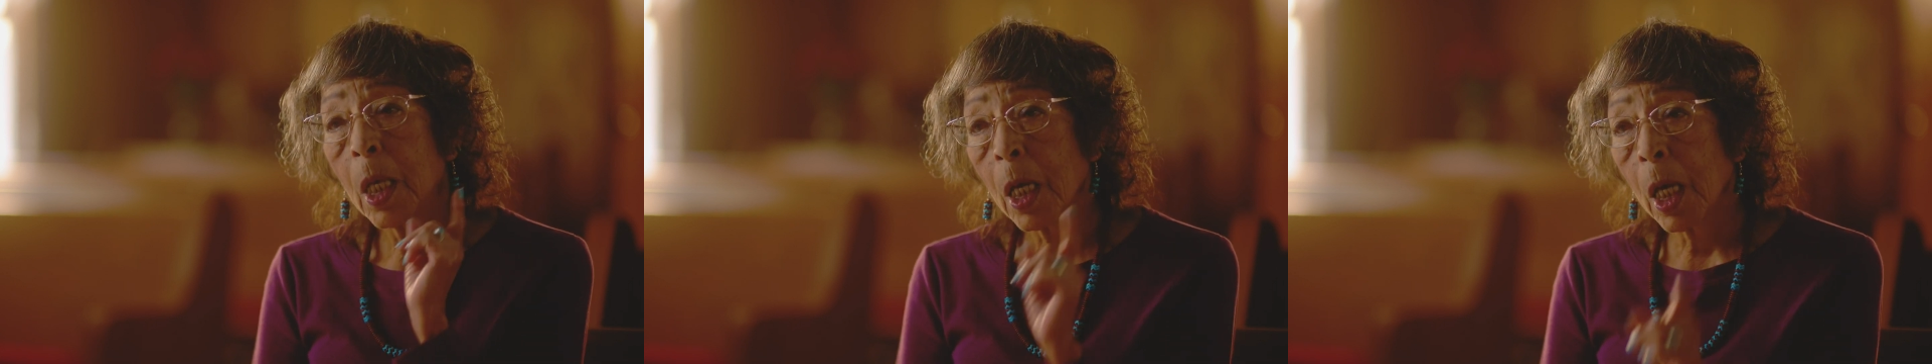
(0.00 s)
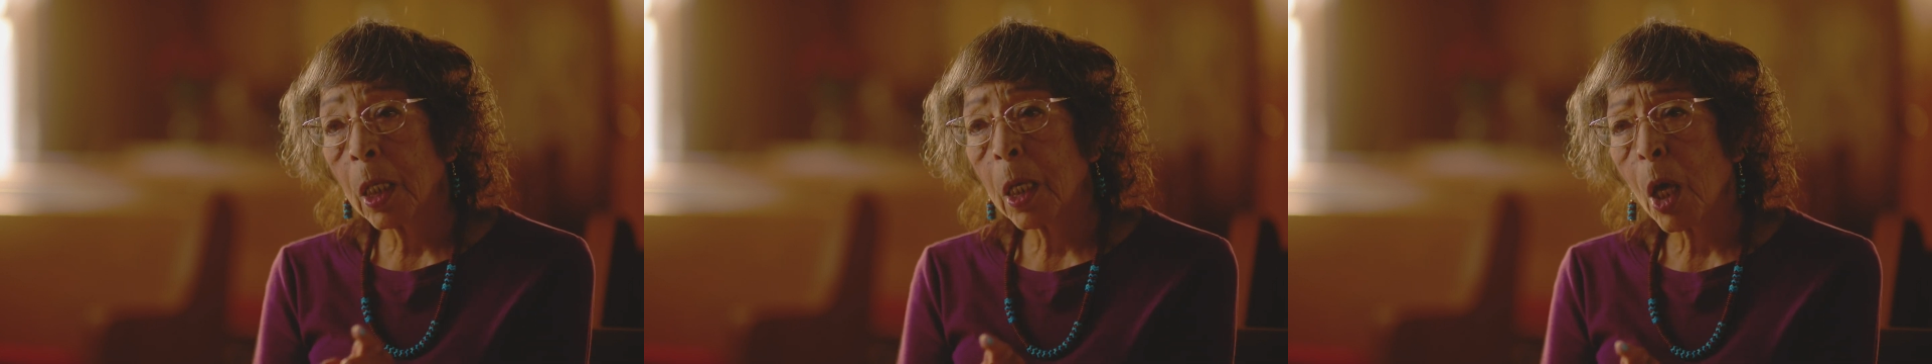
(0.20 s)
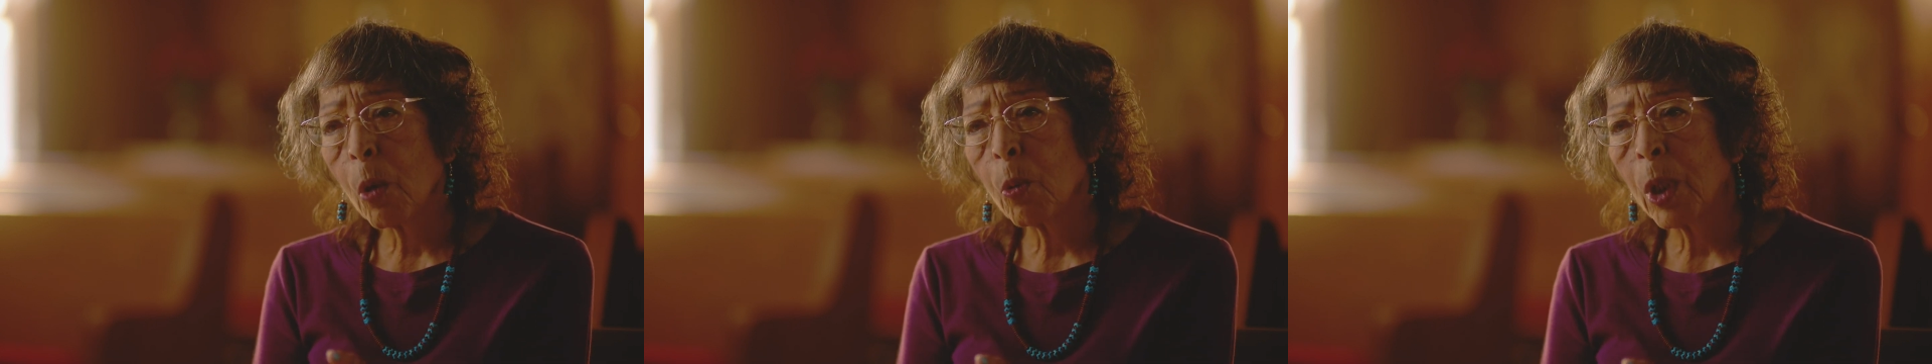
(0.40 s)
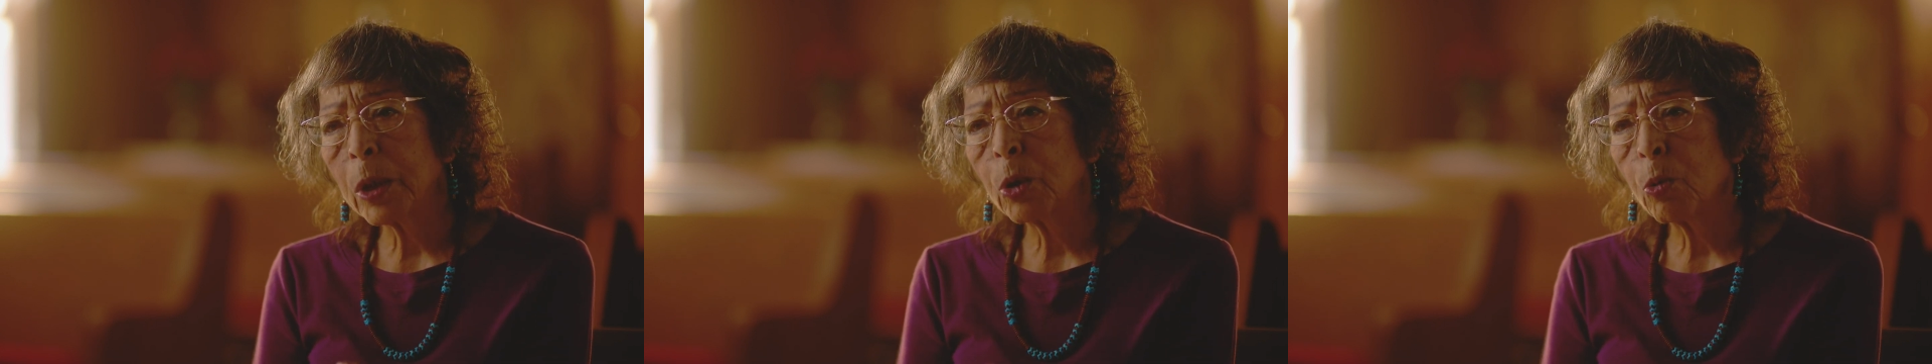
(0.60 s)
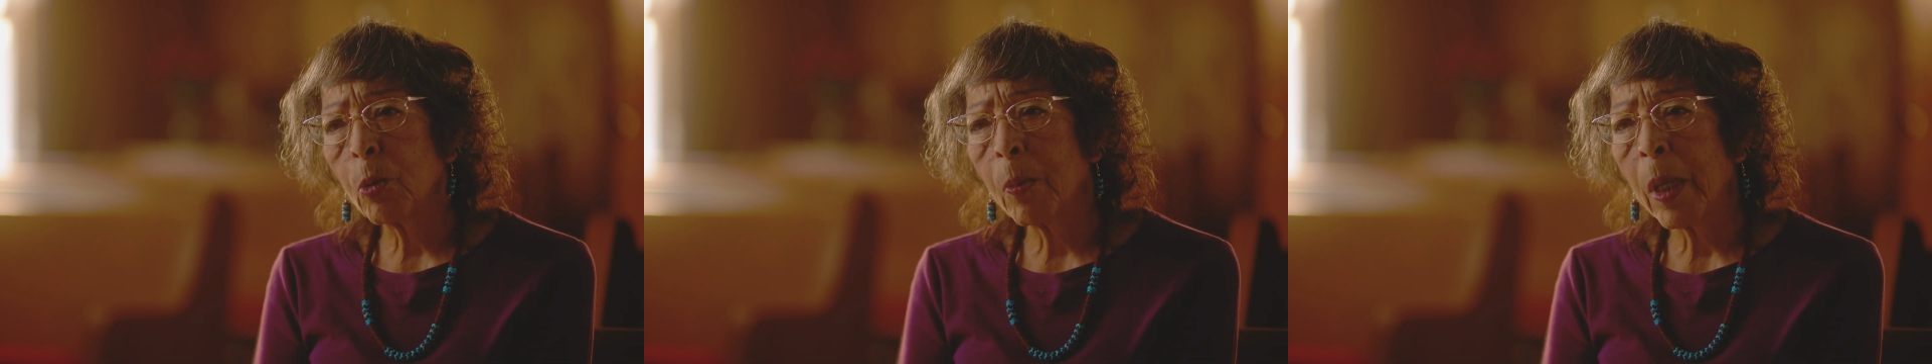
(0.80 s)
I'll
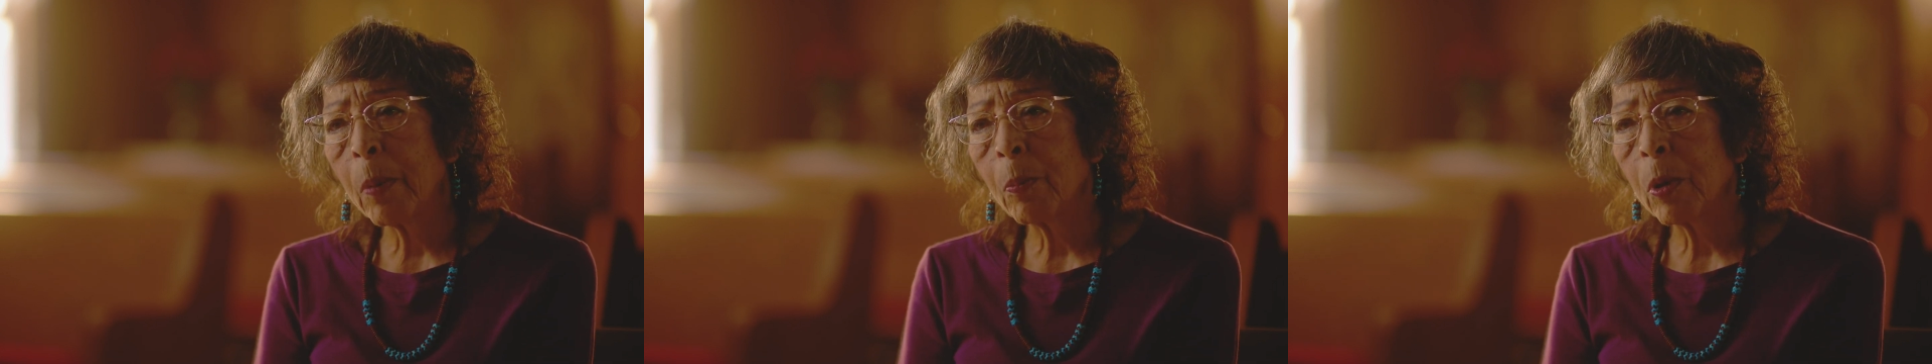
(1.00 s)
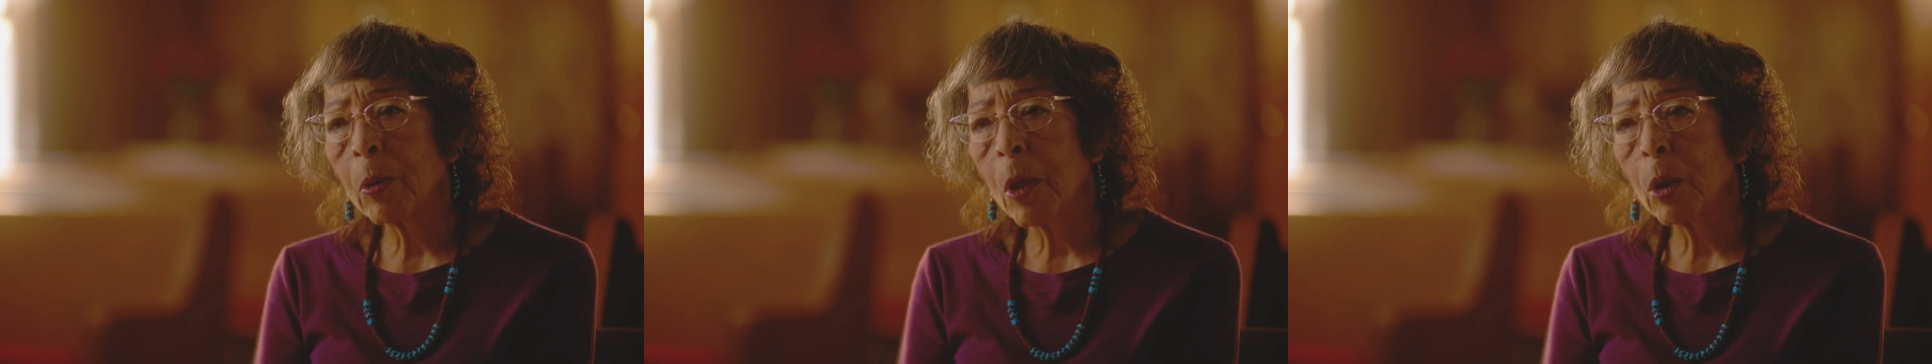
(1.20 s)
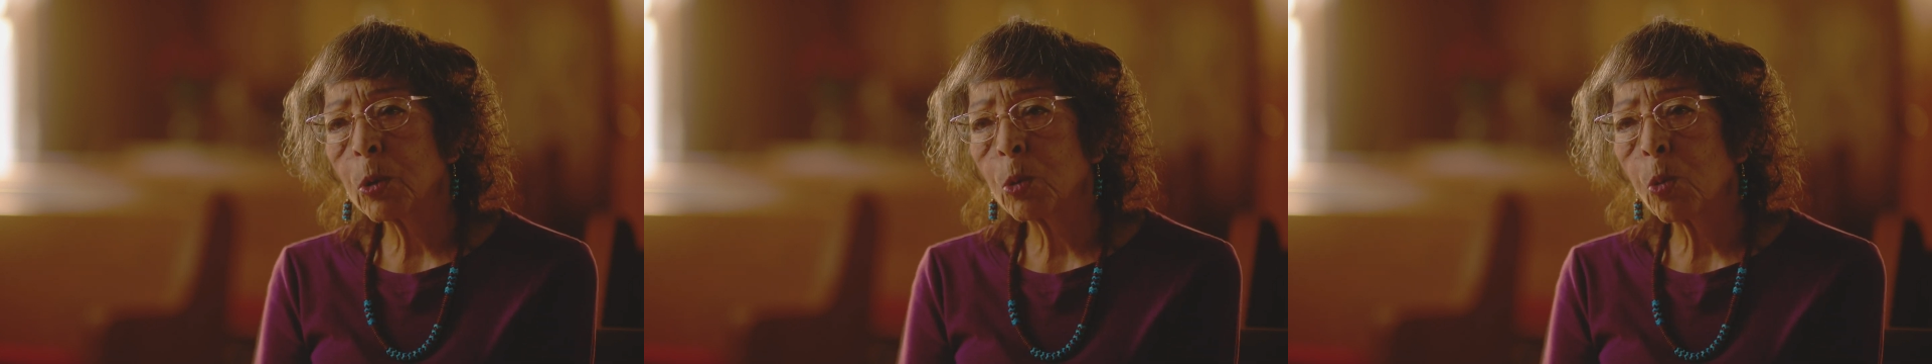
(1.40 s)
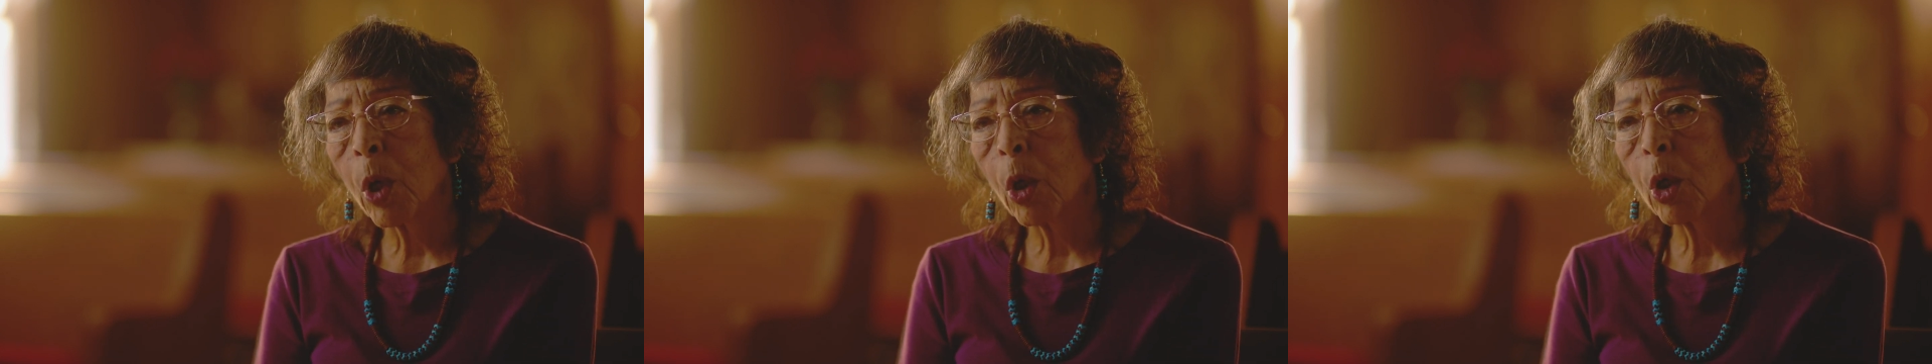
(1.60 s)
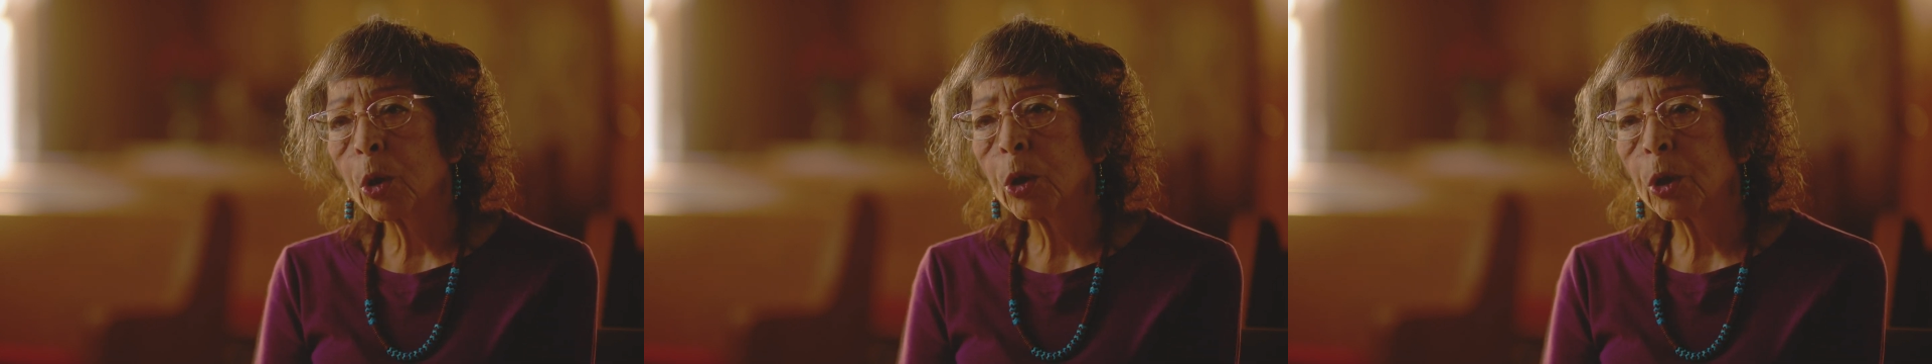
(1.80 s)
always remember those
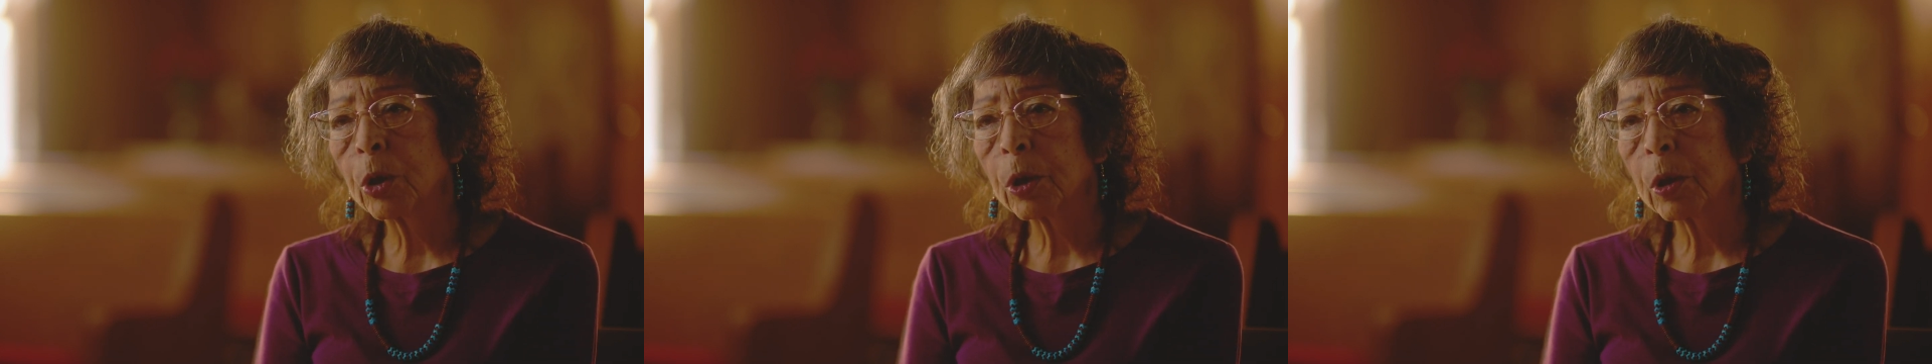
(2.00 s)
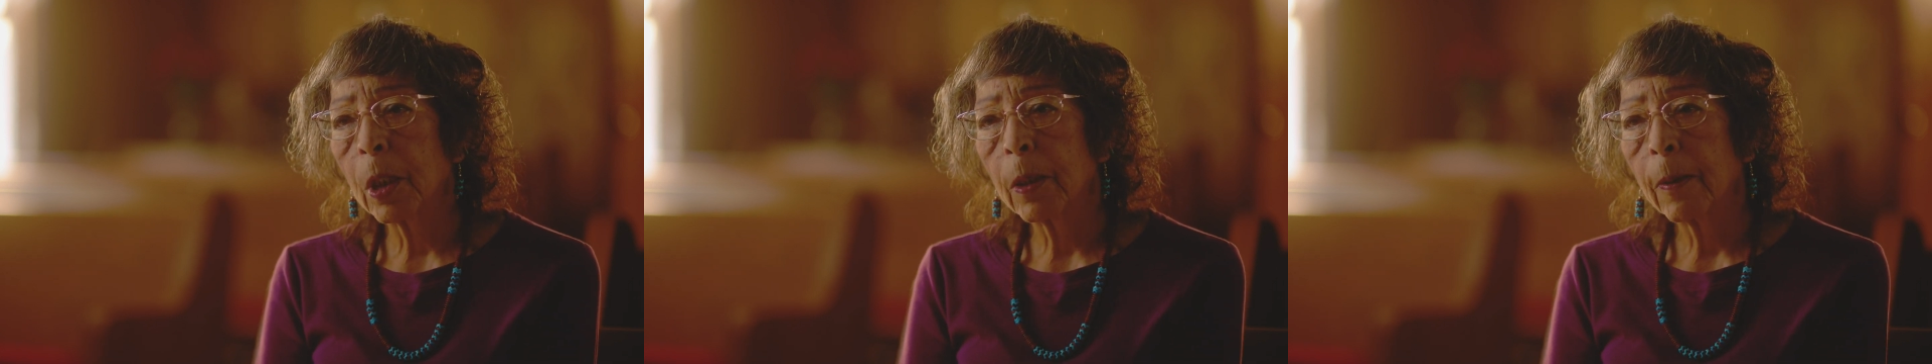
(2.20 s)
words.